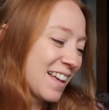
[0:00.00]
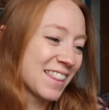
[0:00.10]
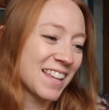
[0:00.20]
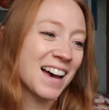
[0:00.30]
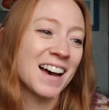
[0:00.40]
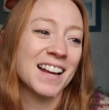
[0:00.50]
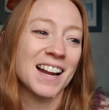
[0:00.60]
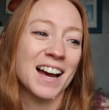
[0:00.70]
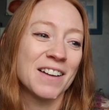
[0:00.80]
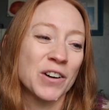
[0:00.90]

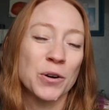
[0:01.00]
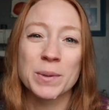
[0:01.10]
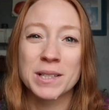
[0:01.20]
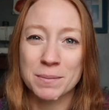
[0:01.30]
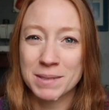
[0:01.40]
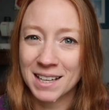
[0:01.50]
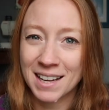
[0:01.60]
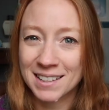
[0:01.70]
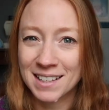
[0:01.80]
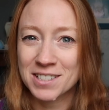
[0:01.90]
that I've opened up
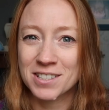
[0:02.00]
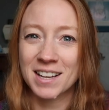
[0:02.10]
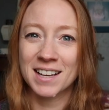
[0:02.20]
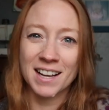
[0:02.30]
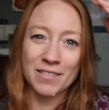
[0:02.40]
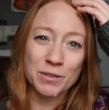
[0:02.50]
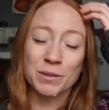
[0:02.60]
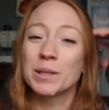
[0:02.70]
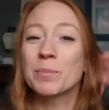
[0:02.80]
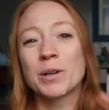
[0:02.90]
today and yesterday and haven't
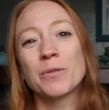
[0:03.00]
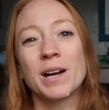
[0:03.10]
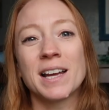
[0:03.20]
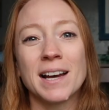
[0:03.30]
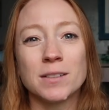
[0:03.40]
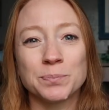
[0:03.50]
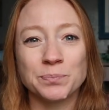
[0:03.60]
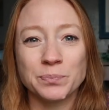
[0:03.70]
really put away yet.